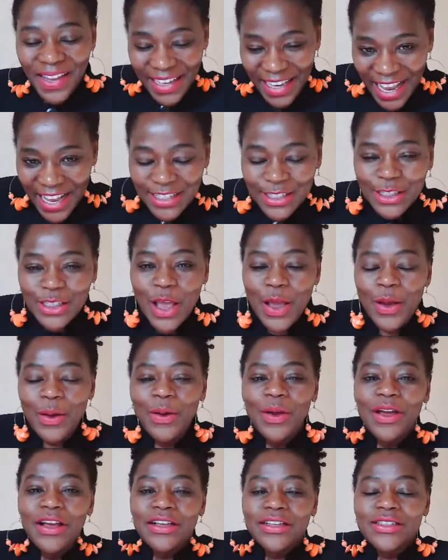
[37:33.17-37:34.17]
Yeah,
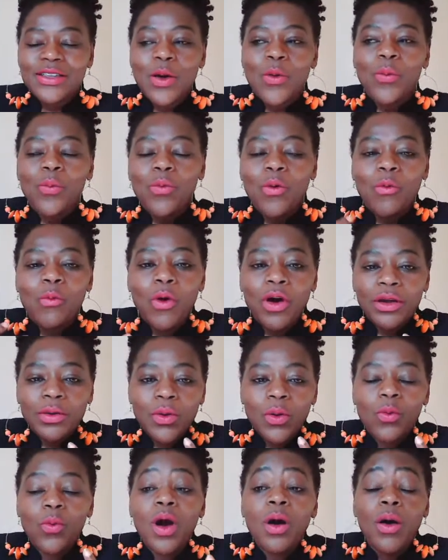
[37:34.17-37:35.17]
so
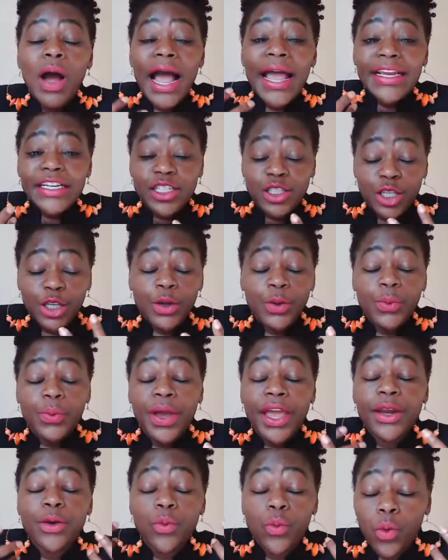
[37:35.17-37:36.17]
what I
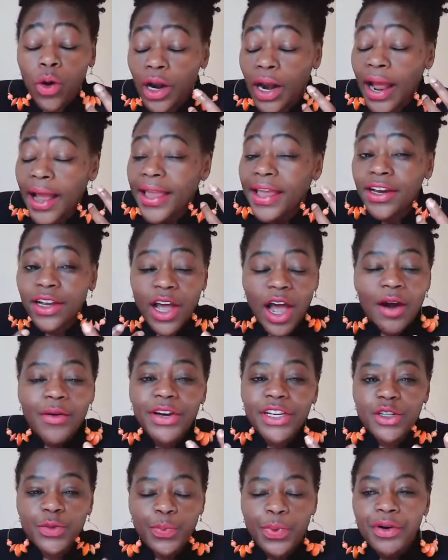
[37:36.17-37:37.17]
do and what I
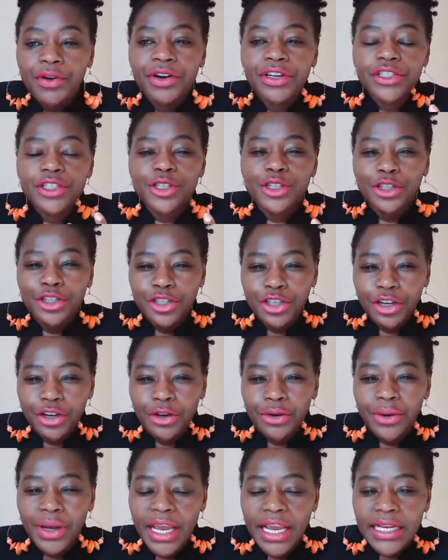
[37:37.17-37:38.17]
encourage parents to
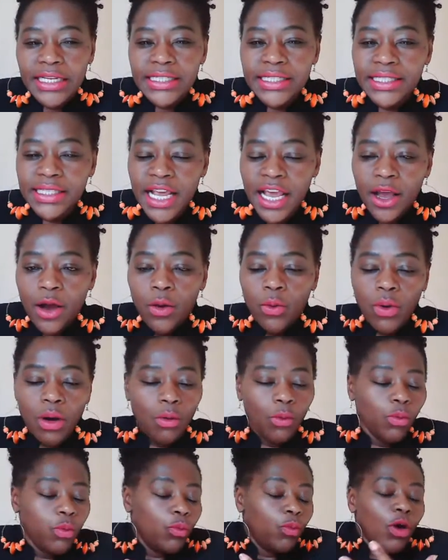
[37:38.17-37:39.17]
do is
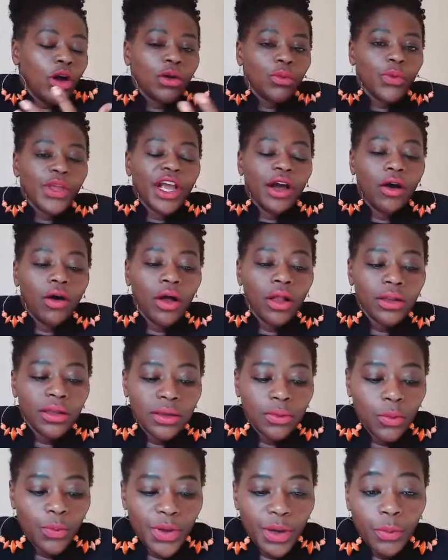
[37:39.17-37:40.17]
what we
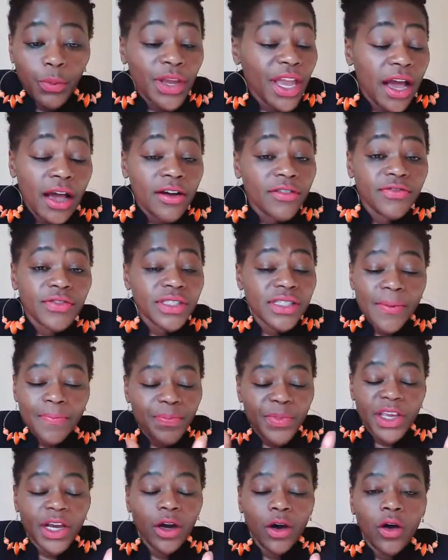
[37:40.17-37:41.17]
have
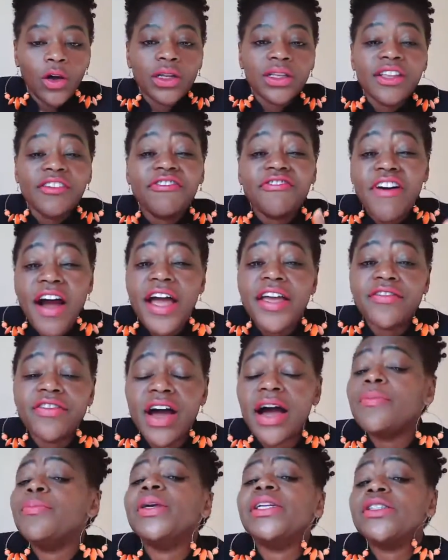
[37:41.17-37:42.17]
something called the 5
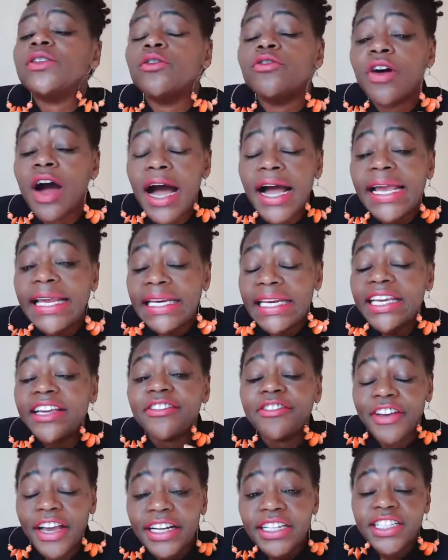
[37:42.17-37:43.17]
habits of highly
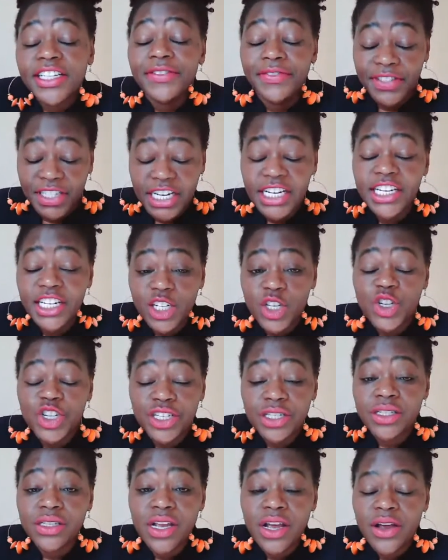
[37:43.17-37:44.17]
effective
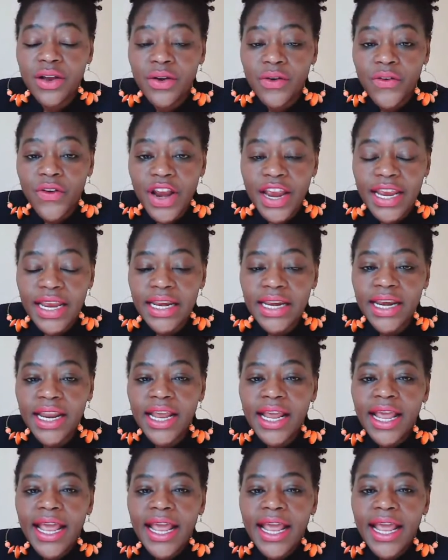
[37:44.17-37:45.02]
teenagers, right?